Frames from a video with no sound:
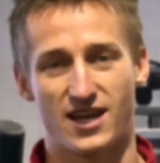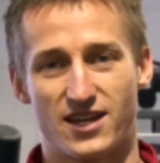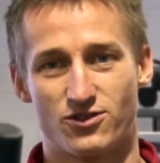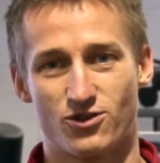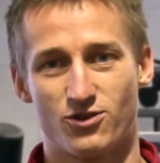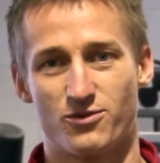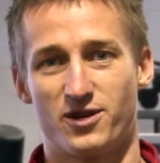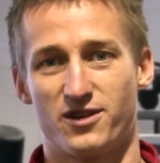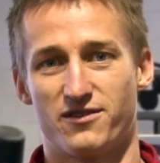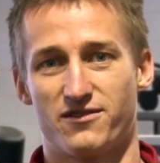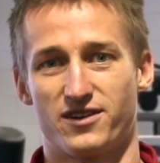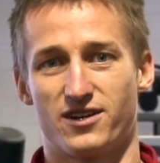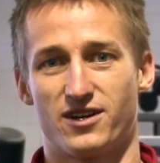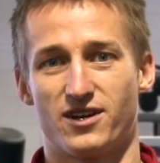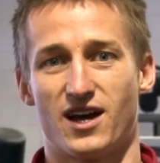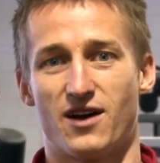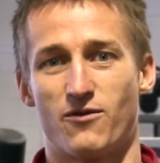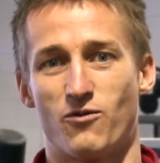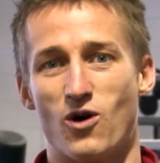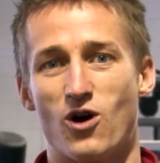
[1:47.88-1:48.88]
they do a bit of
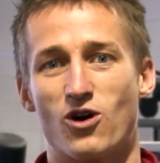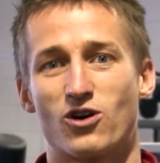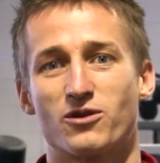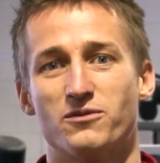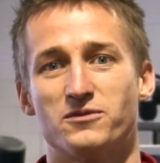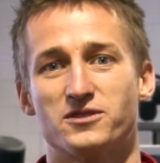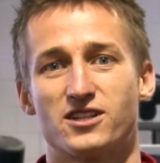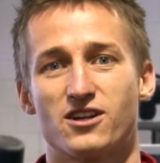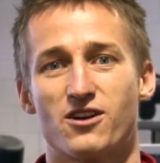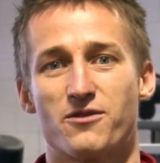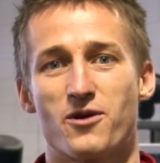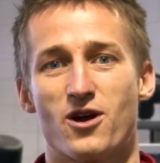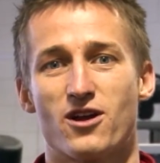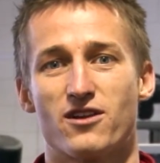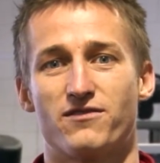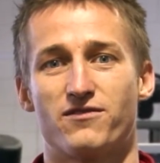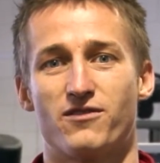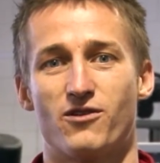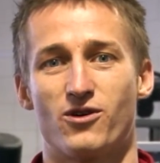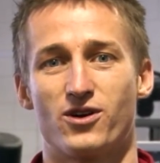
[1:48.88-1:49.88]
a welcome ceremony
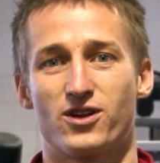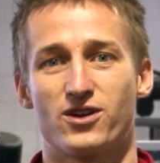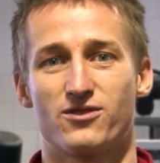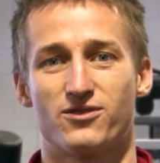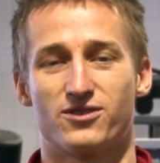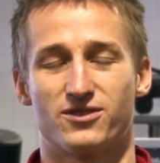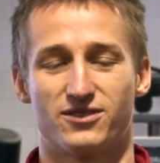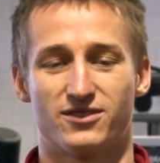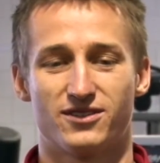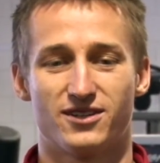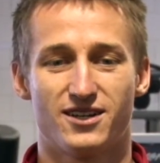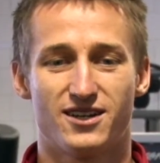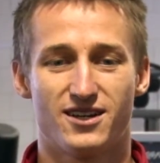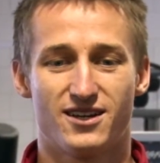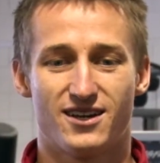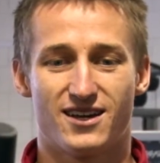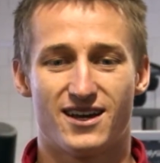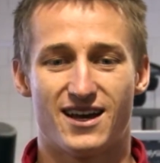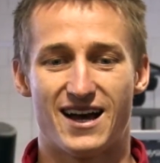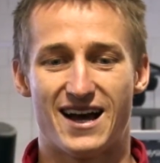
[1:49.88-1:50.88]
for you, and
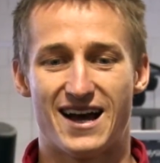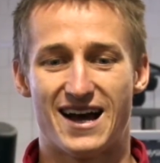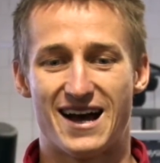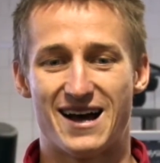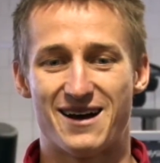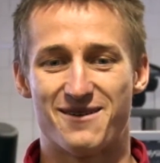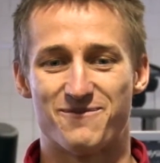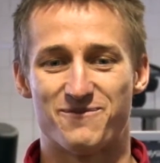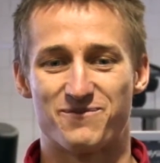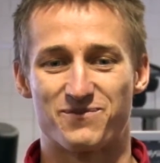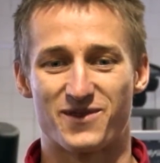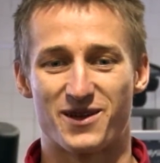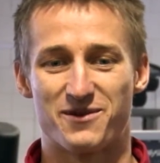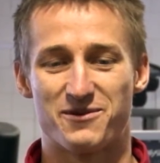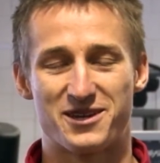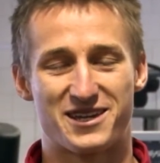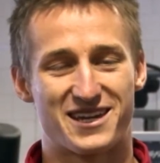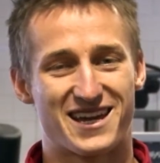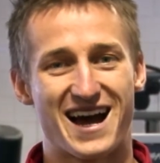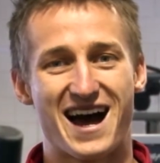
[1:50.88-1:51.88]
a
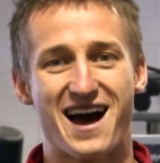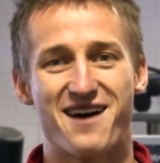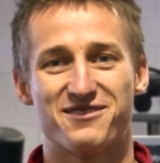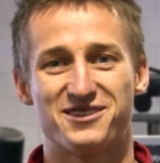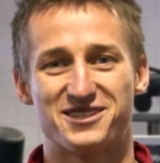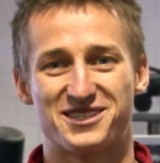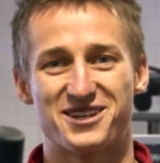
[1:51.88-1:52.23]
big kava